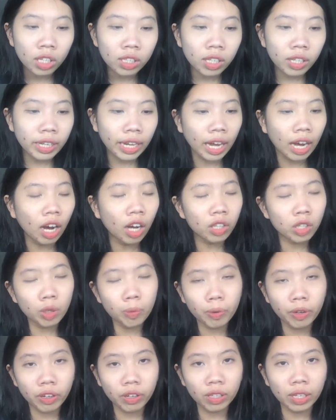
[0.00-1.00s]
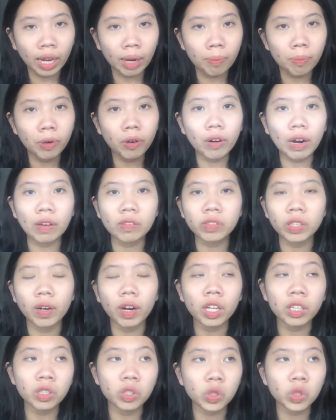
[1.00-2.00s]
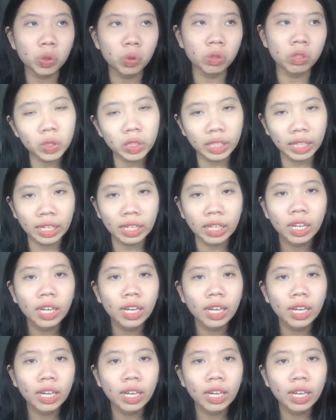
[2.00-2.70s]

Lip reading: look at other like programs or other schools in